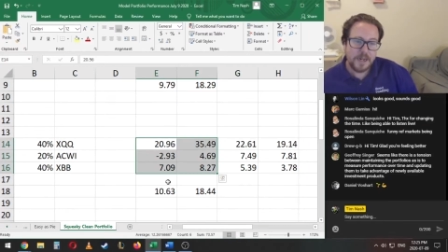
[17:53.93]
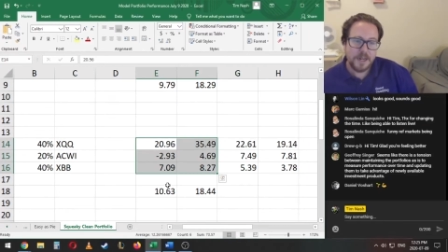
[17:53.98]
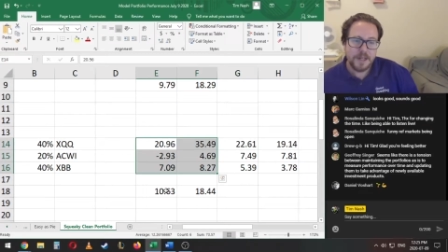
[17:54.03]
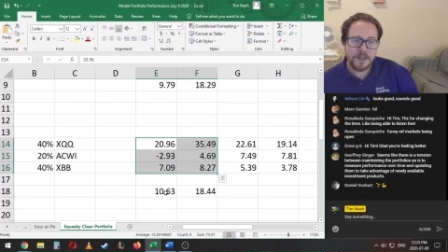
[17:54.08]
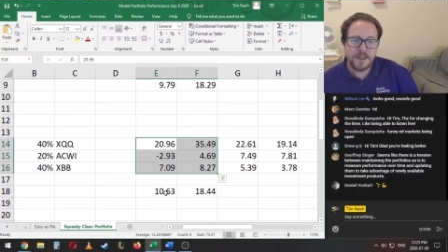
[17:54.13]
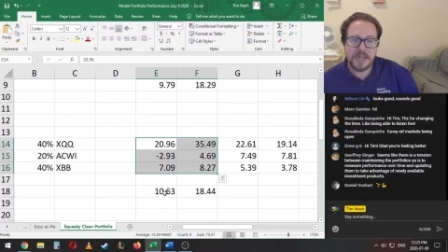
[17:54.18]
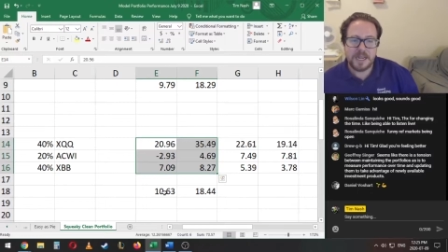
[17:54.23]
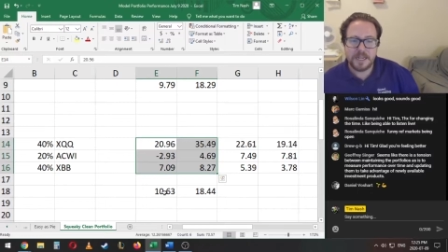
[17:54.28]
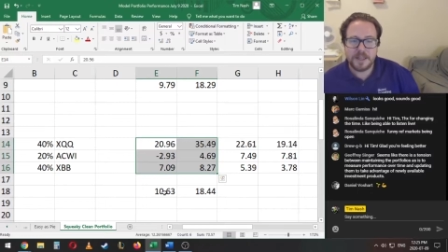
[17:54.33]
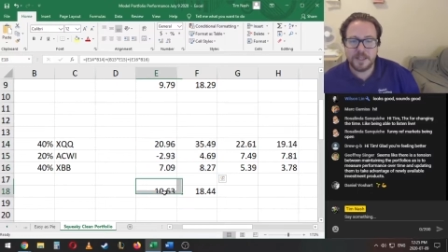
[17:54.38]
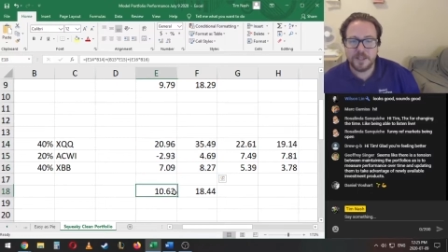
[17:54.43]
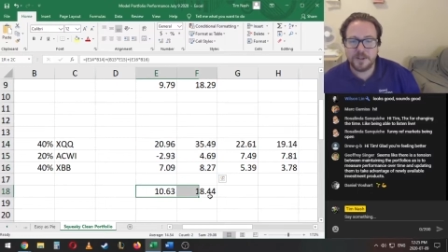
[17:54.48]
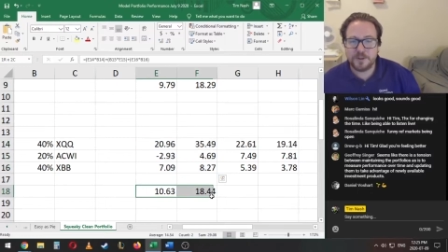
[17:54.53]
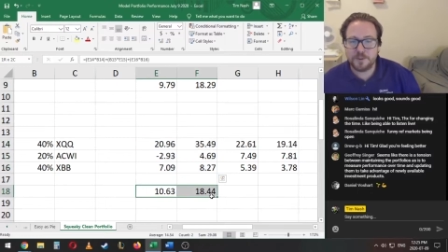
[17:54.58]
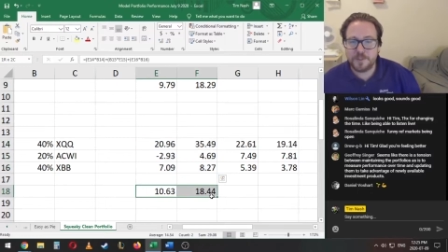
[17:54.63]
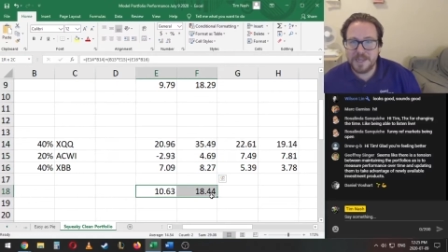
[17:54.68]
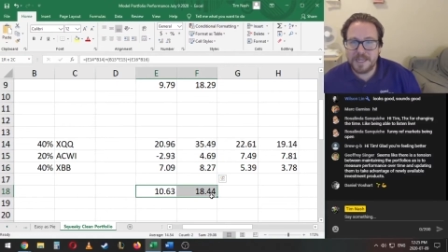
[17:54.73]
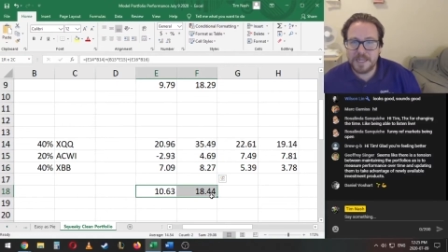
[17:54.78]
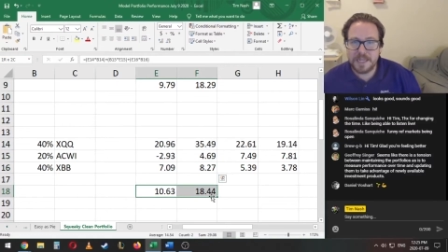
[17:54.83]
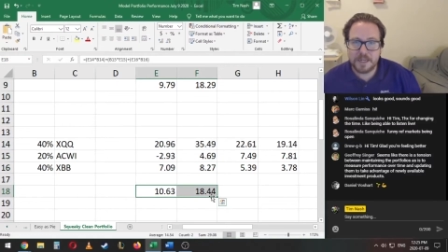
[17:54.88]
that the
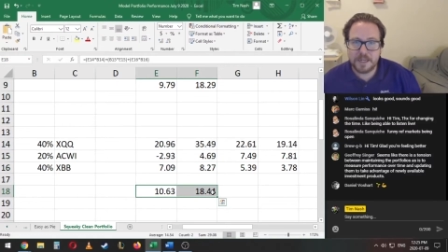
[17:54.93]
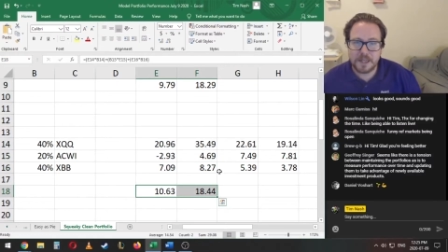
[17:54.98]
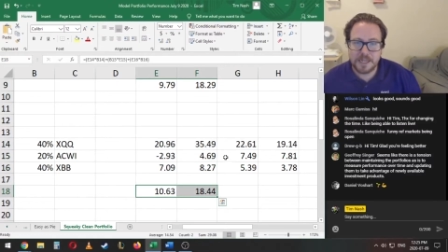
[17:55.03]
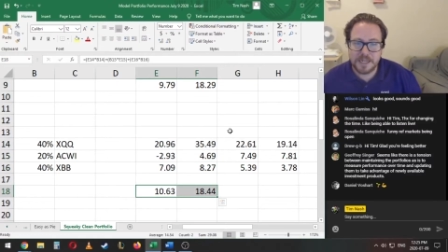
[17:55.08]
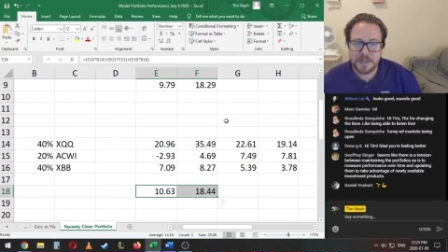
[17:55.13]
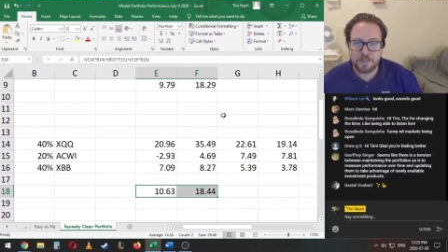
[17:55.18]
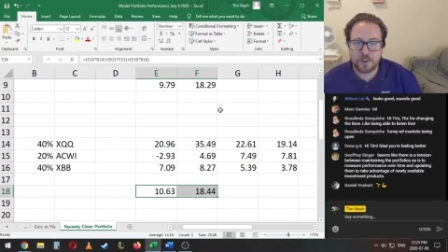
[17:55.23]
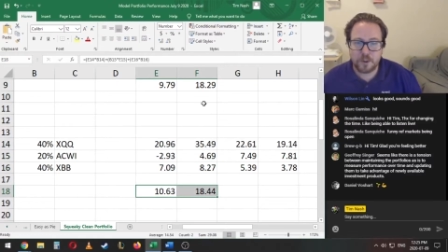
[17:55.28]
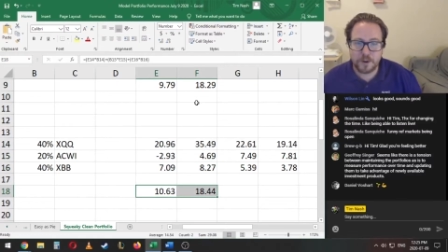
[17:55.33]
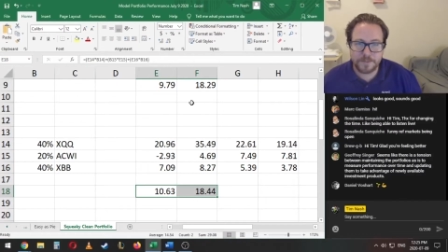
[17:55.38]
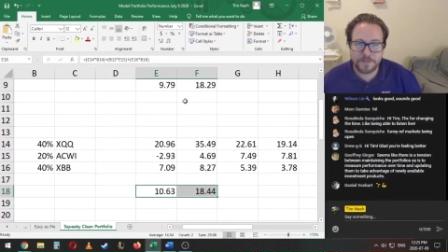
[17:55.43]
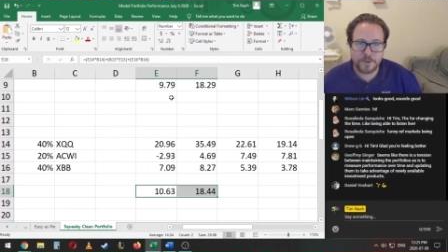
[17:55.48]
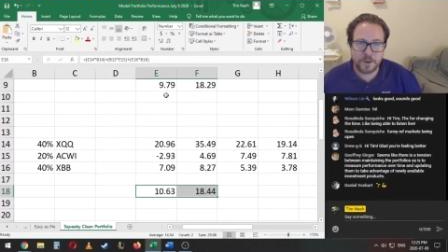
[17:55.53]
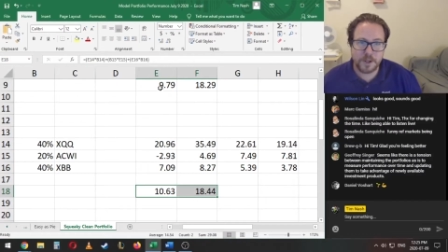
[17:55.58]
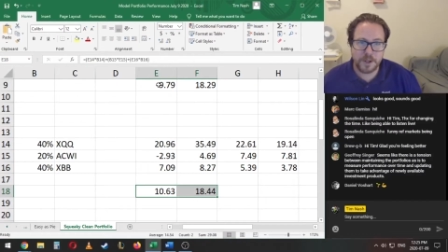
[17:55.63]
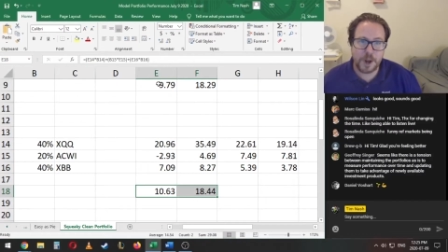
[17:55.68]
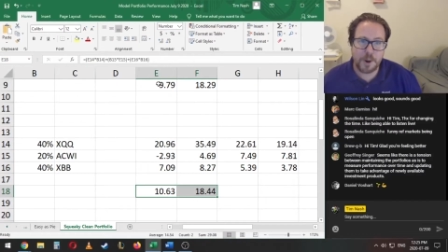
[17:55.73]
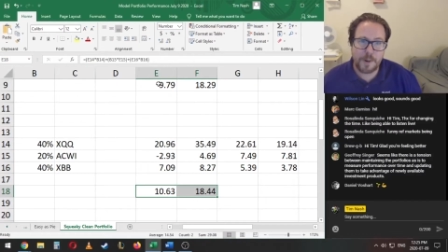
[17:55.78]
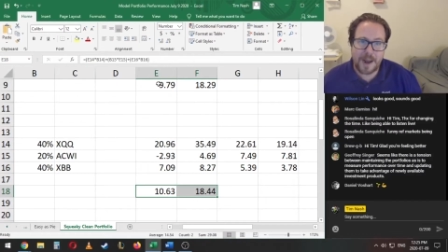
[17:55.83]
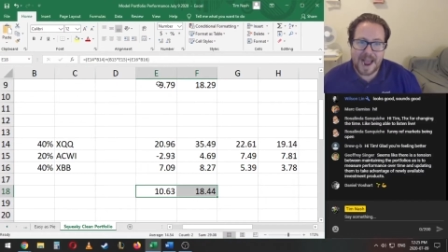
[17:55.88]
Squeaky Clean
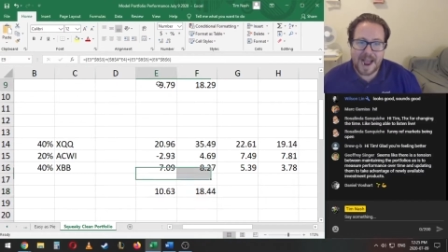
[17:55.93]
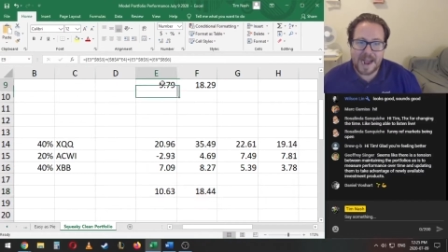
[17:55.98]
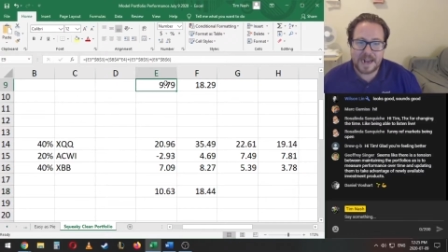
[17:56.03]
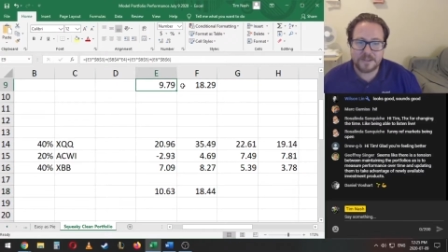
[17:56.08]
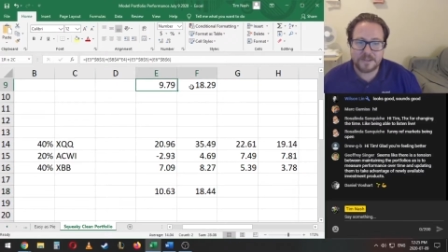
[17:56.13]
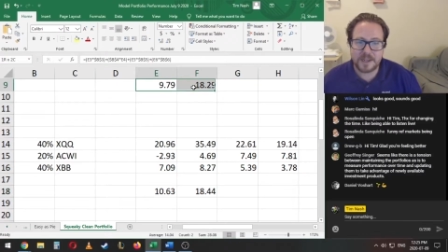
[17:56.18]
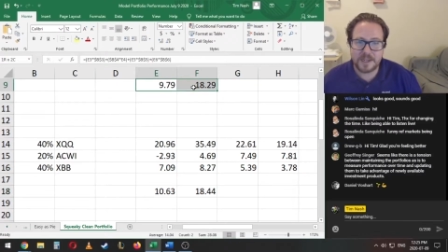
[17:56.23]
portfolio has